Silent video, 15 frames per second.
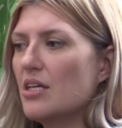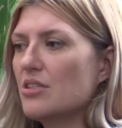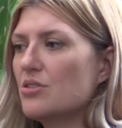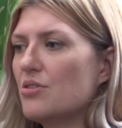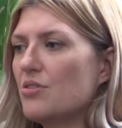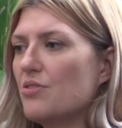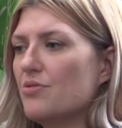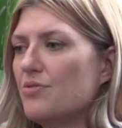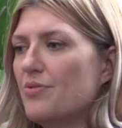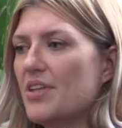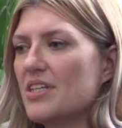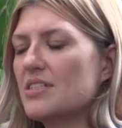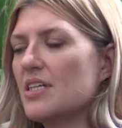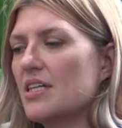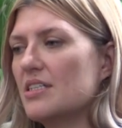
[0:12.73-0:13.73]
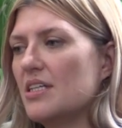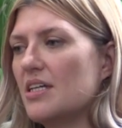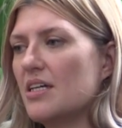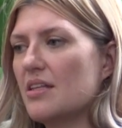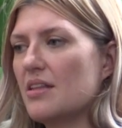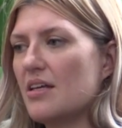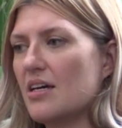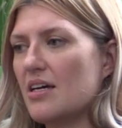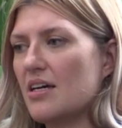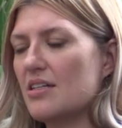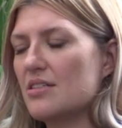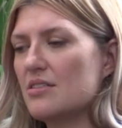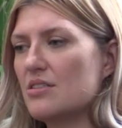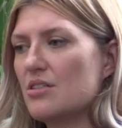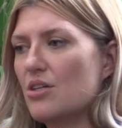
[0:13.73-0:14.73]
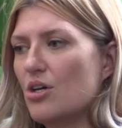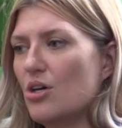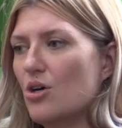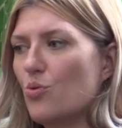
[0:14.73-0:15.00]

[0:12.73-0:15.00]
Sort of this idea that